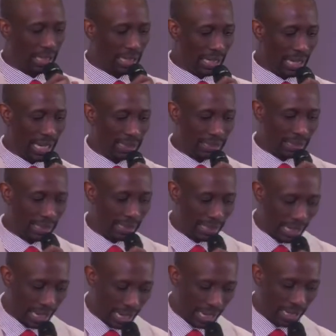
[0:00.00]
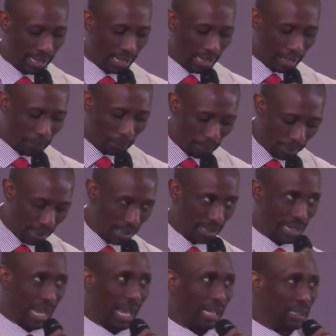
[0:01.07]
Let there be
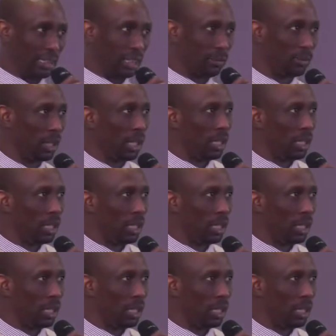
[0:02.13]
light.